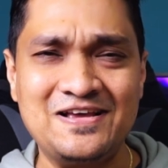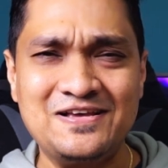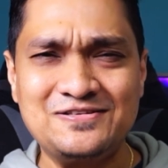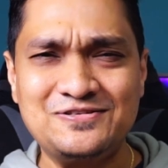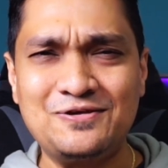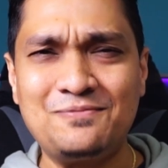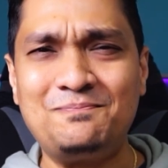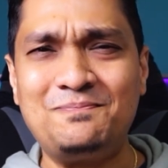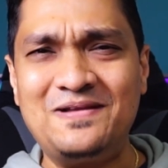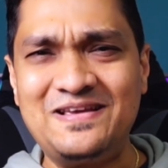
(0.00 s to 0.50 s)

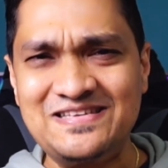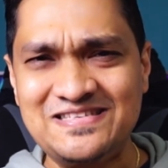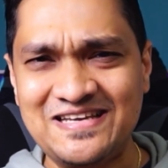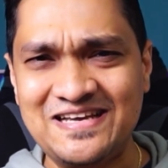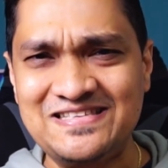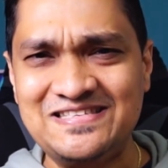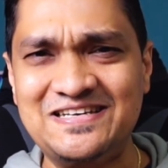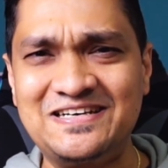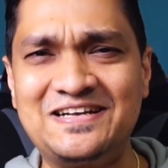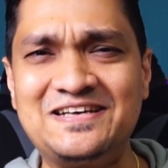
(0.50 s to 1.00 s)
so please
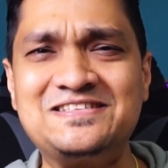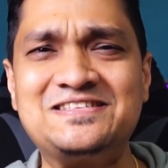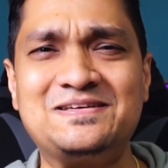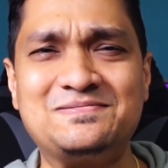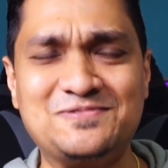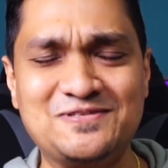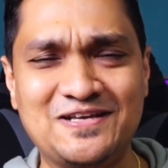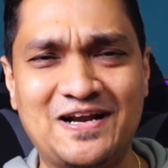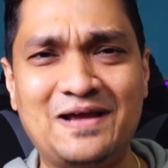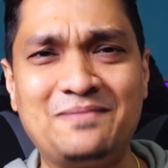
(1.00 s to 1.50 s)
consider
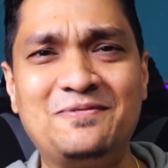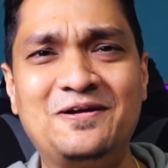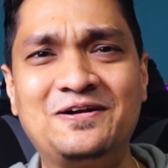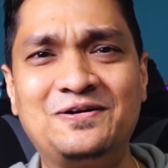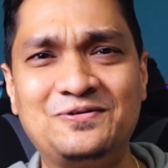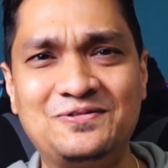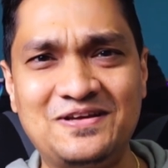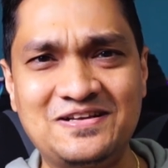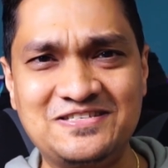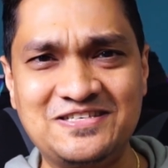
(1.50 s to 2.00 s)
subscribing
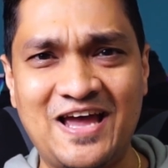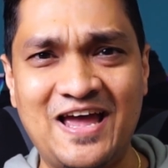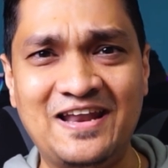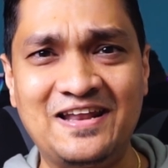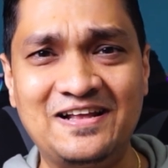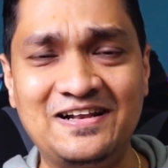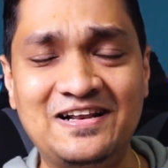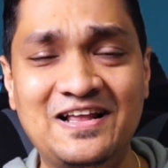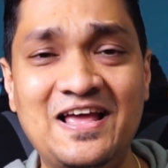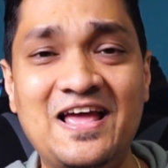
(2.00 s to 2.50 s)
to the
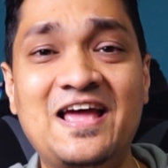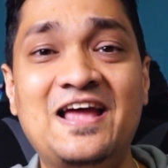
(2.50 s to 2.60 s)
channel